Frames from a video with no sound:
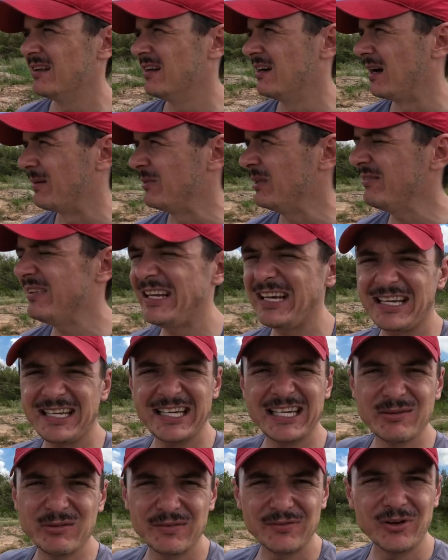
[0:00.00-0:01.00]
I'm living out
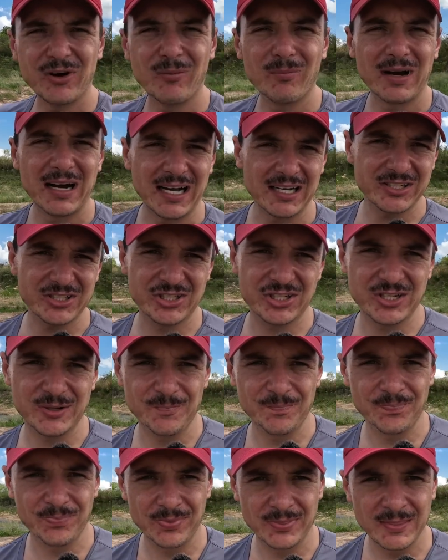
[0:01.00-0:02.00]
here with not much.
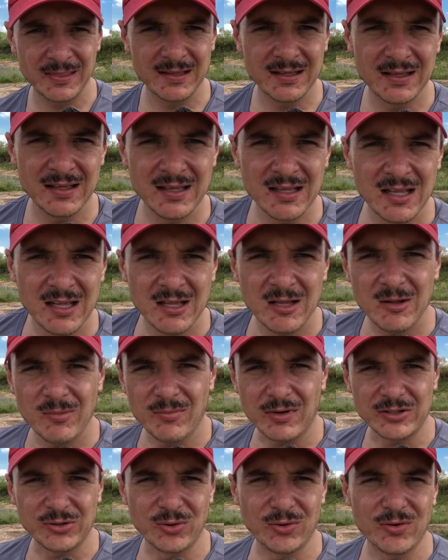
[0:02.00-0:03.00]

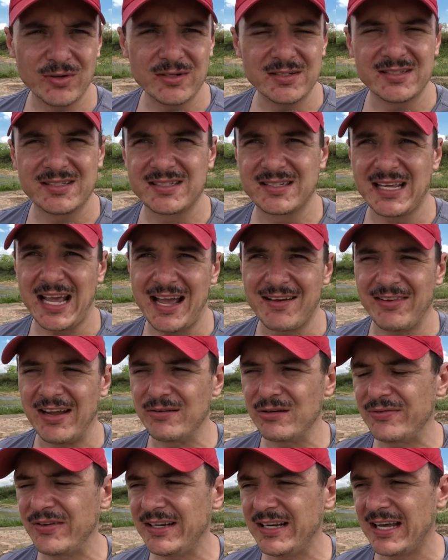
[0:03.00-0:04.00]
My daughters have
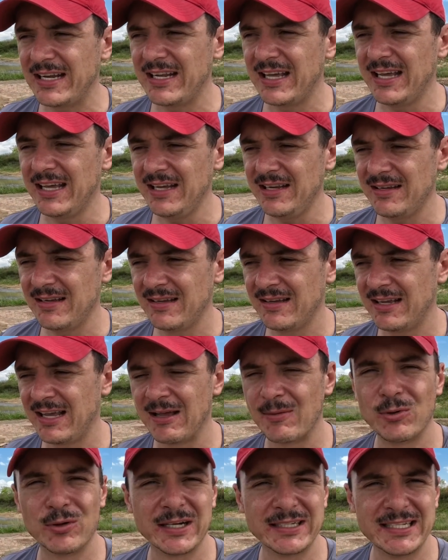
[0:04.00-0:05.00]
everything they need
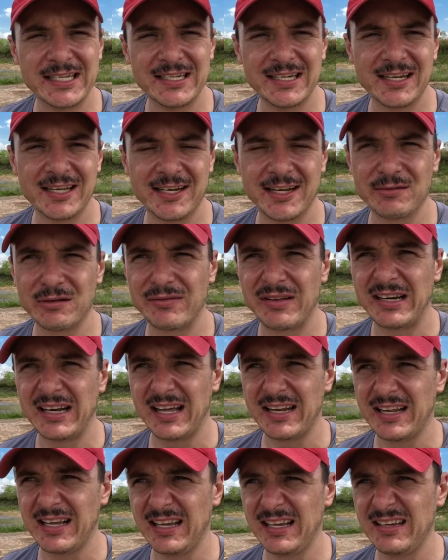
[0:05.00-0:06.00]
and will continue to get everything
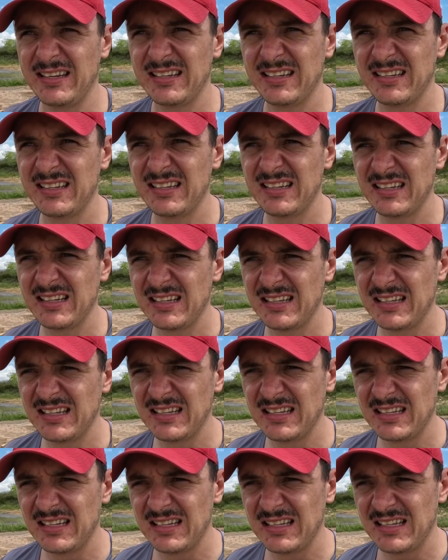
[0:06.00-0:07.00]
they need.
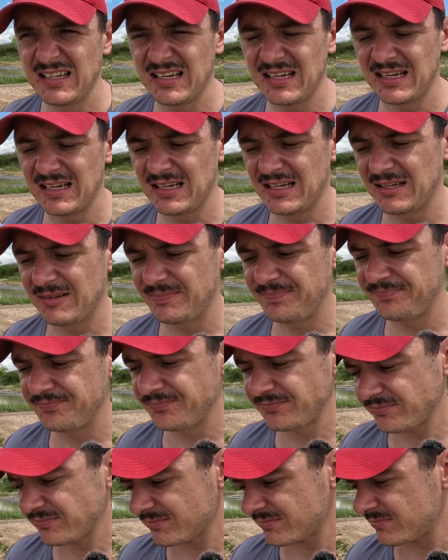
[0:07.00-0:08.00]
I'm
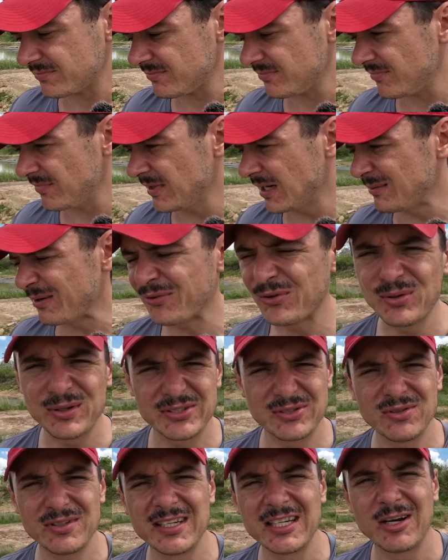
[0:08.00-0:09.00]
of
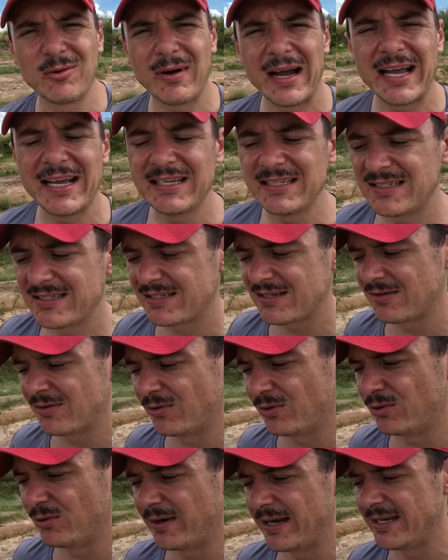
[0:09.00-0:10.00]
course looking at ways,
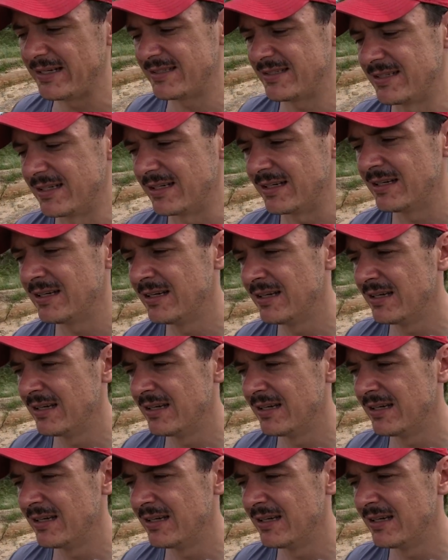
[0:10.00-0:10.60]
always, to